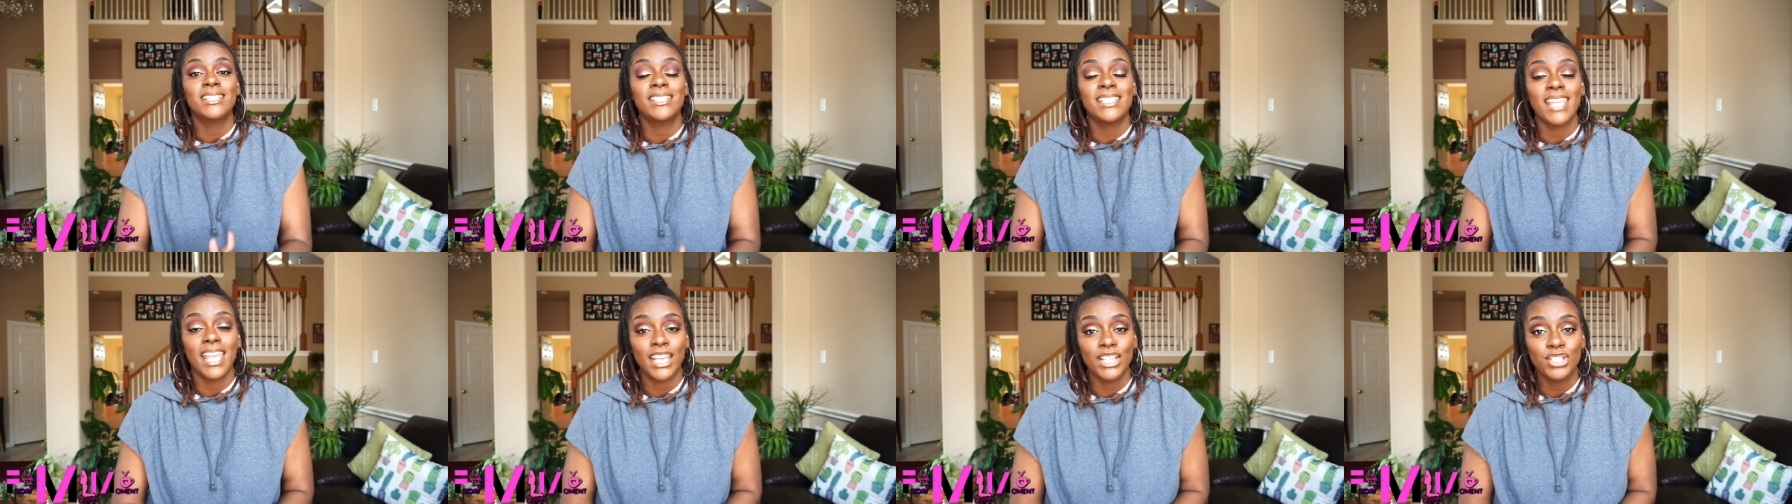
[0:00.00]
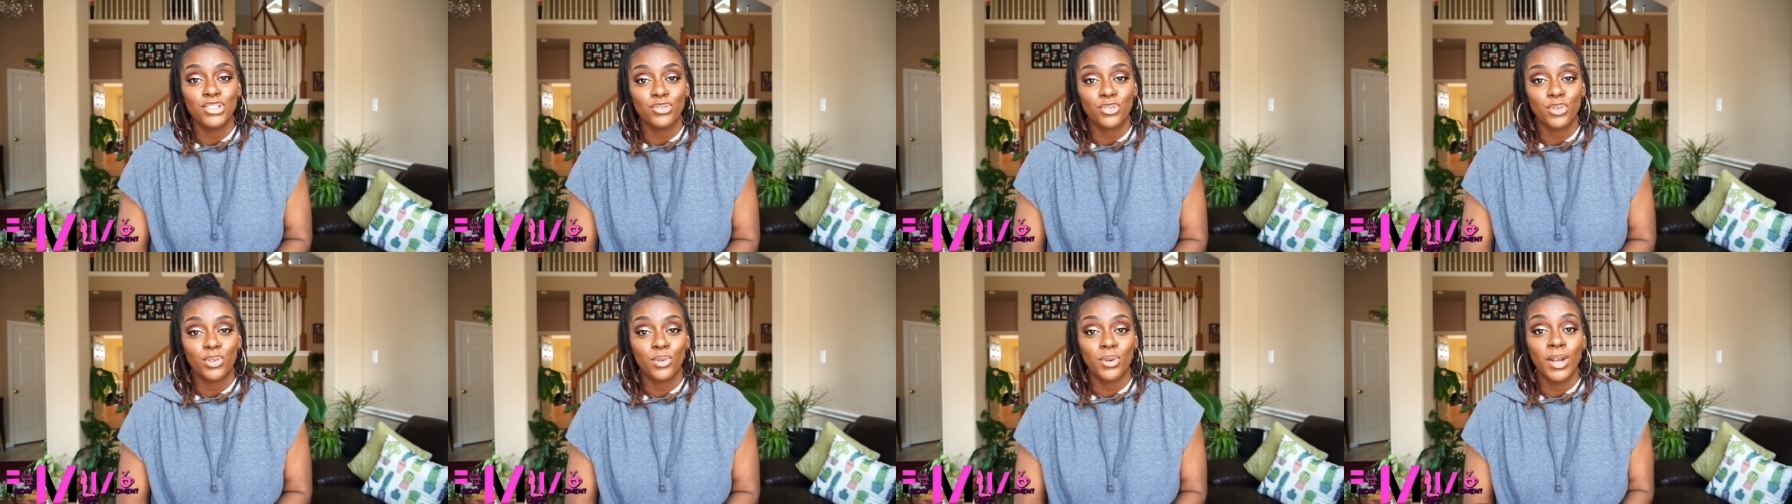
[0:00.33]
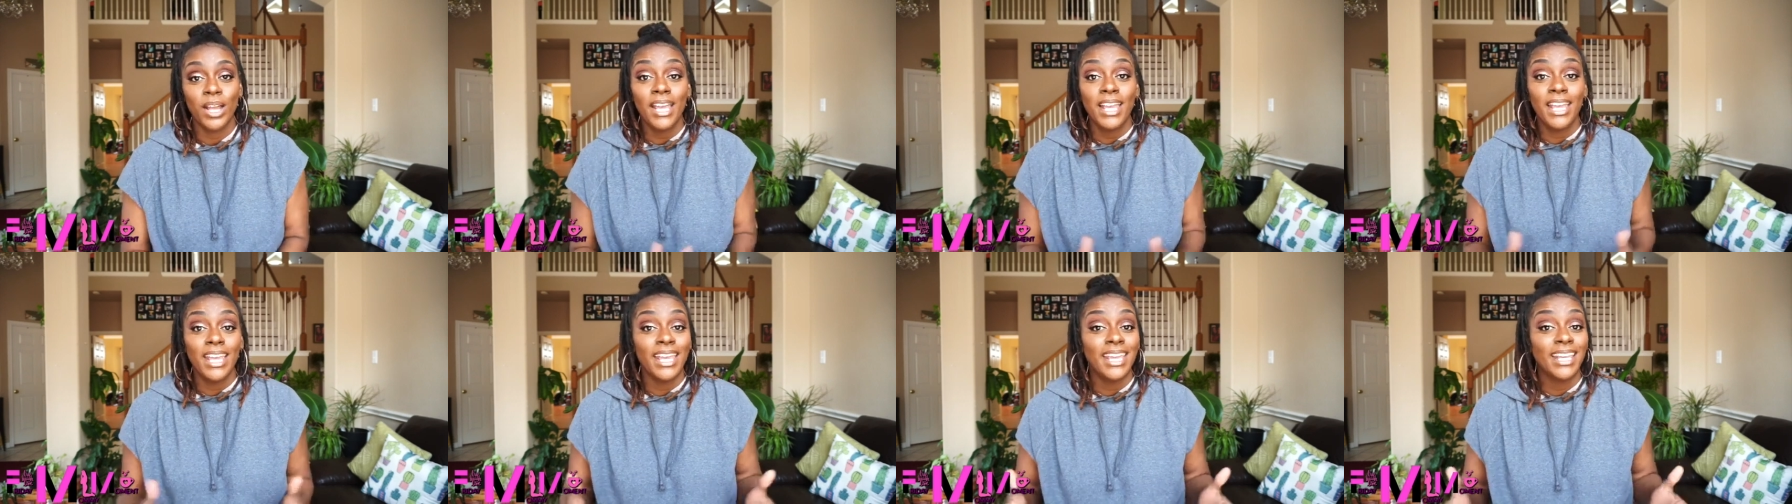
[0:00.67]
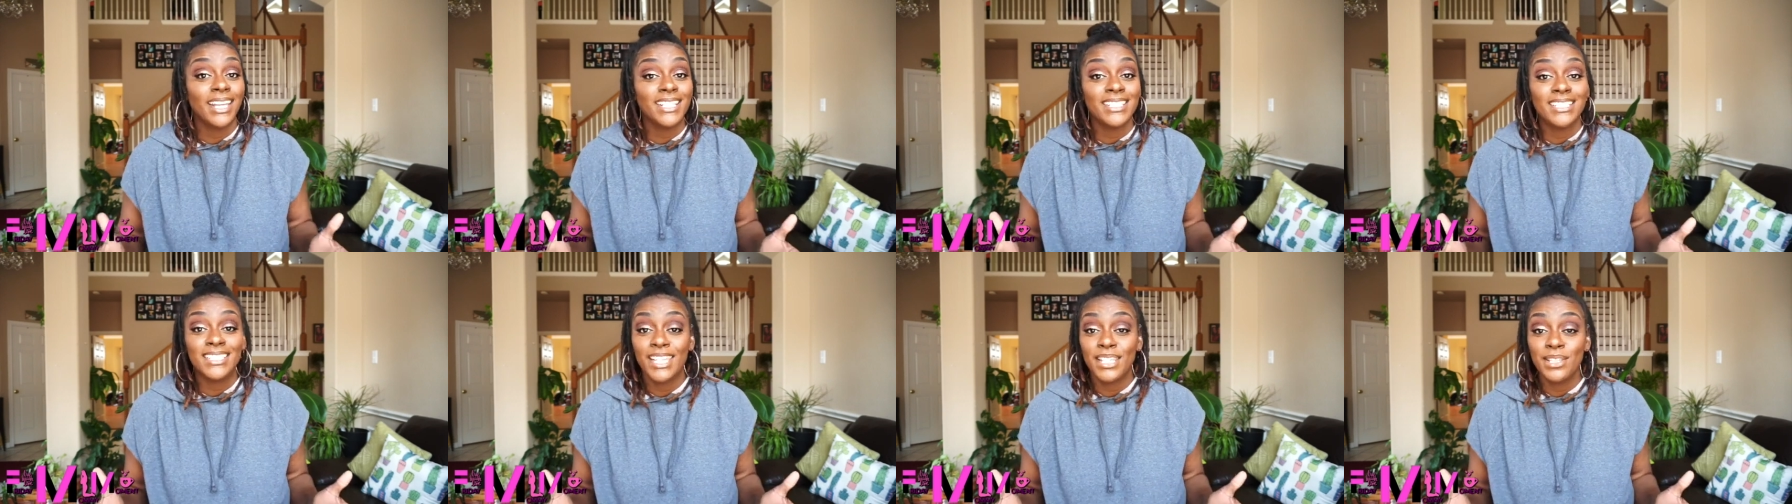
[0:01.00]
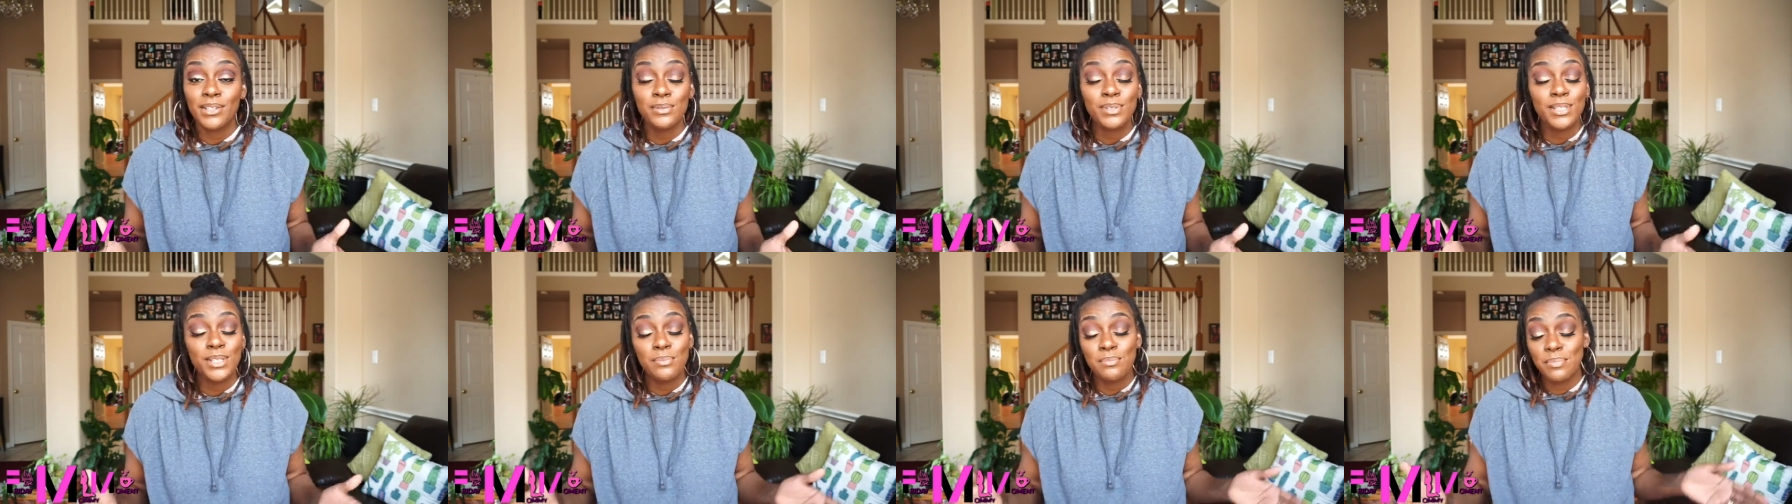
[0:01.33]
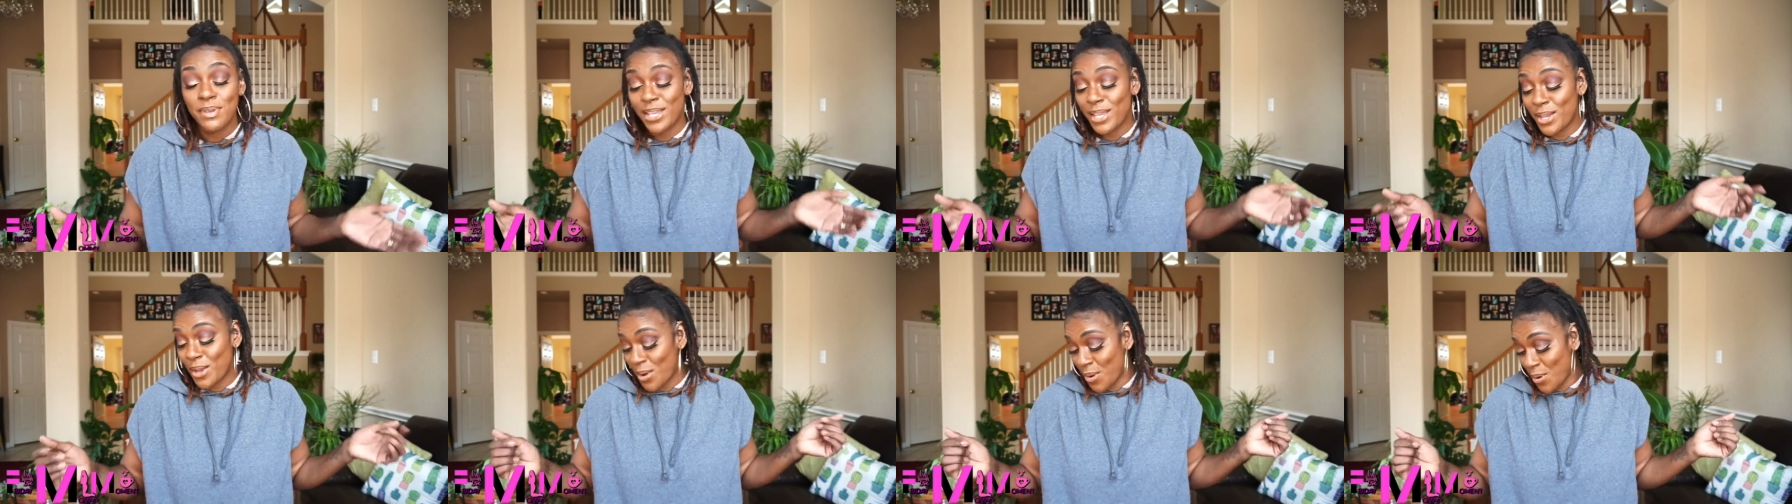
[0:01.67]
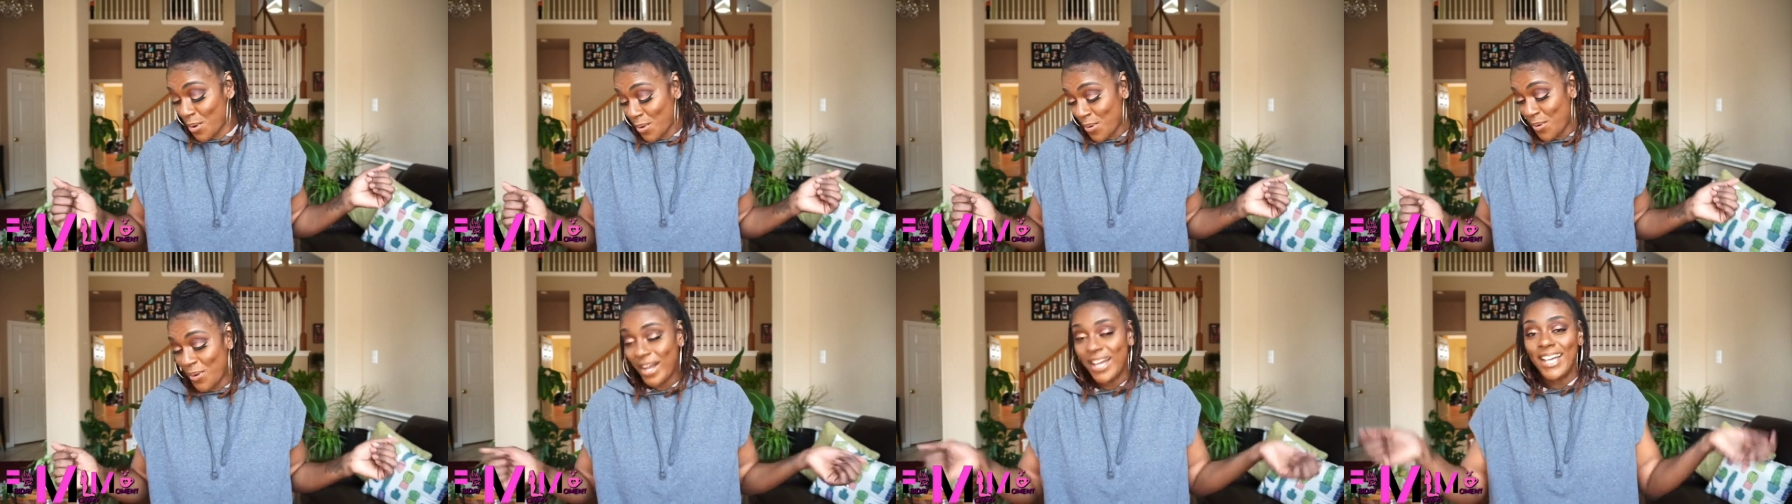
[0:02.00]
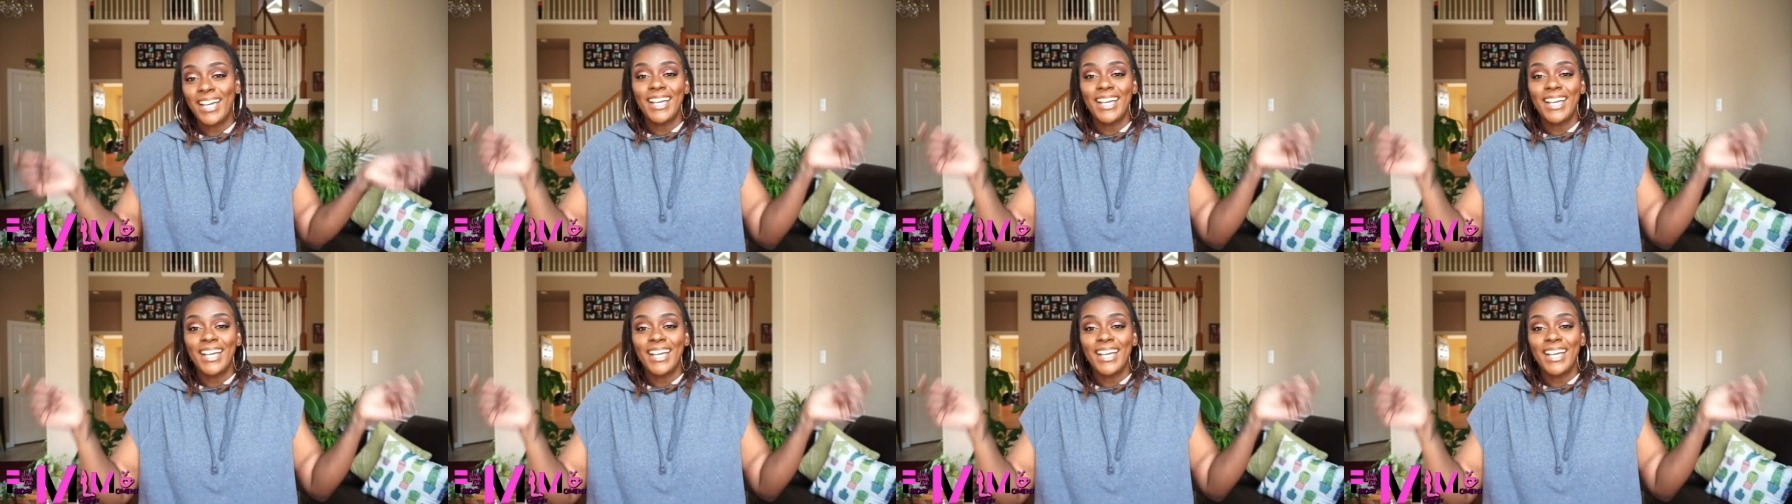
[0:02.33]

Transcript: stay true, and continue to be who?